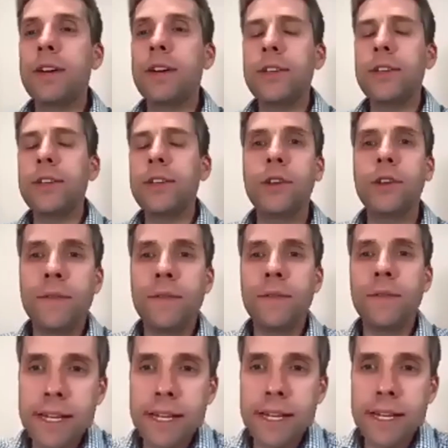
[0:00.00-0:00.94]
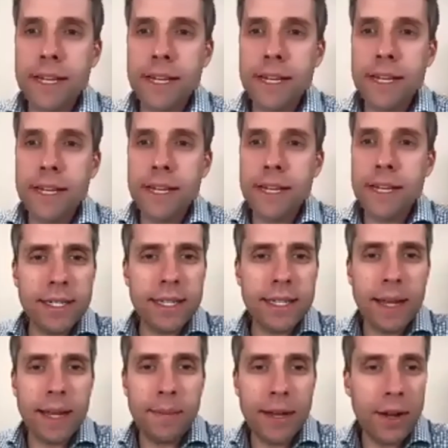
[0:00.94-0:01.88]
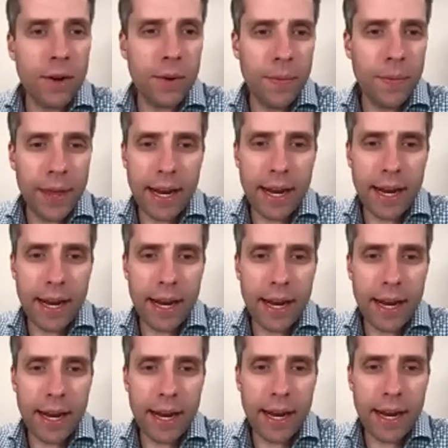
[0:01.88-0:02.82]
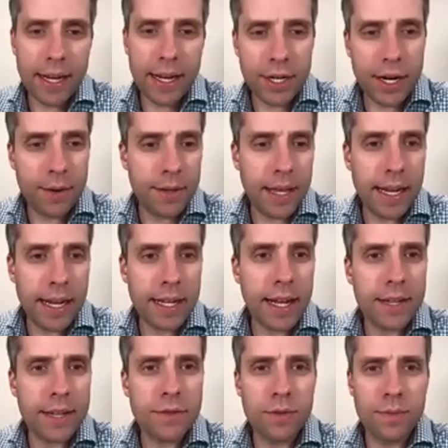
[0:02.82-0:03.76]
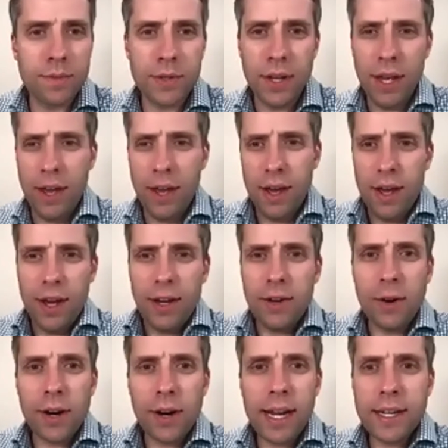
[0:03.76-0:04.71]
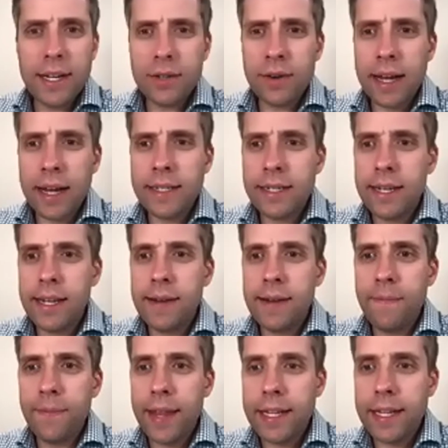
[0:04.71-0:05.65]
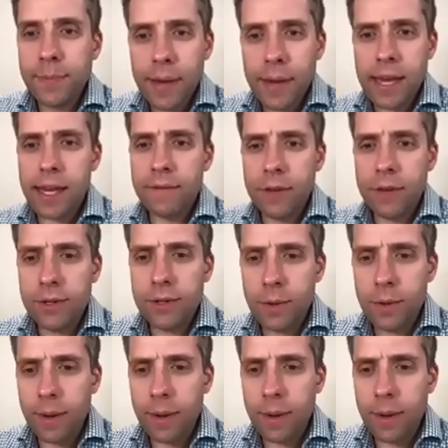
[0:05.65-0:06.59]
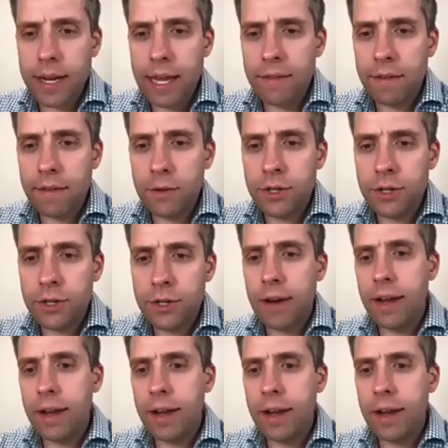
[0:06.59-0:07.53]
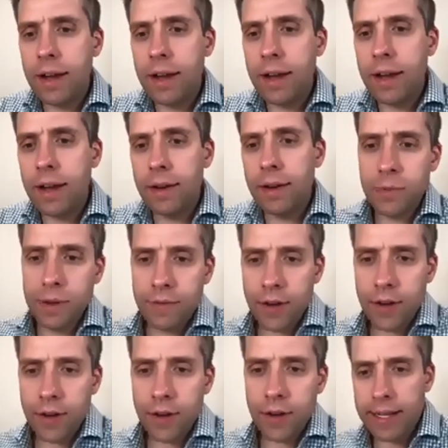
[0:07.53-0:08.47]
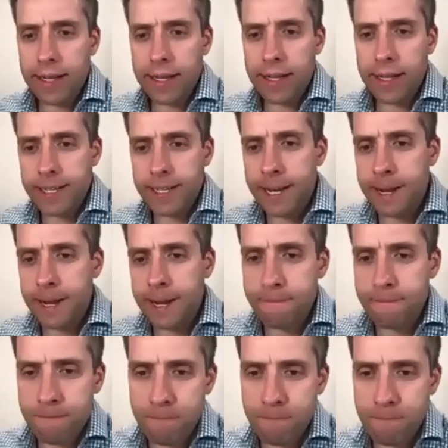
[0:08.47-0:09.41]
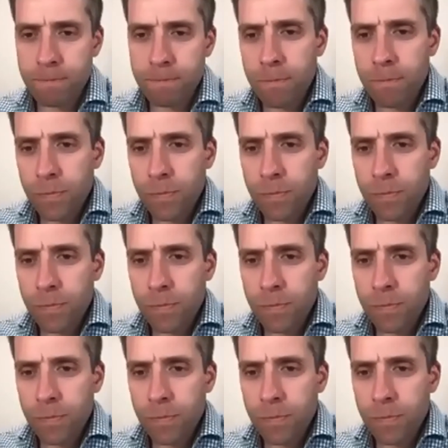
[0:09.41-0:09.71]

If you need to see that link again, just let me know and I can share it with any classrooms who are interested. And speaking of YouTube, I want to give a few shout outs. We've got um,